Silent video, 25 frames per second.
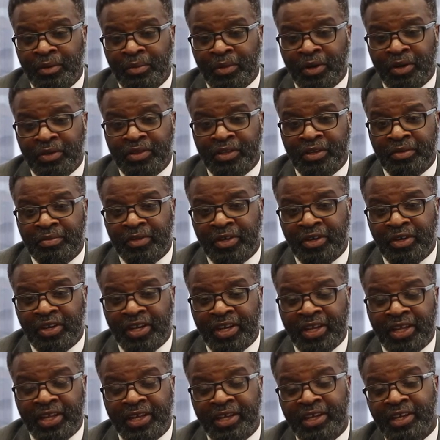both
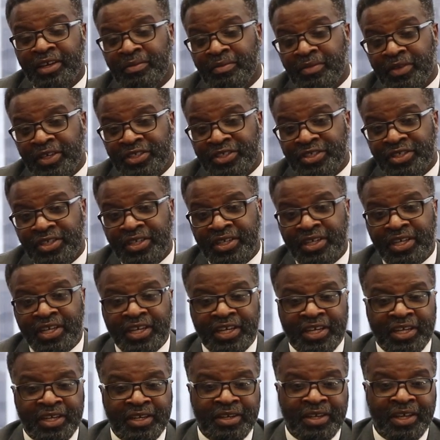community and commission
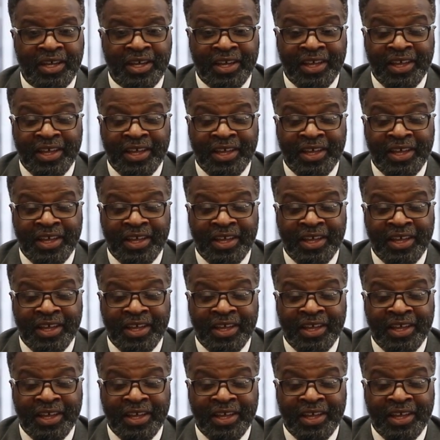in